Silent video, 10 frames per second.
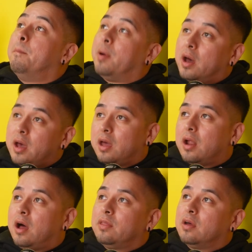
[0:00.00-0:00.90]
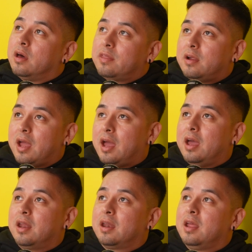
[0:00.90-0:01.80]
But on the other
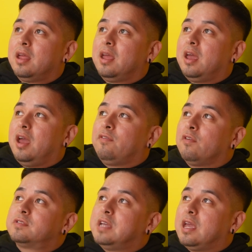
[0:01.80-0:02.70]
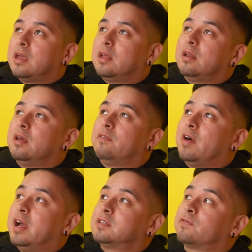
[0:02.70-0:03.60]
hand, if you've taken
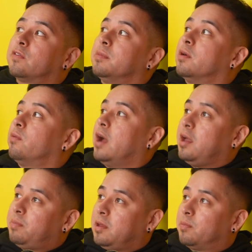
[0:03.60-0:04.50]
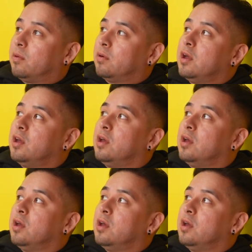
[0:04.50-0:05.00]
advice from the right people,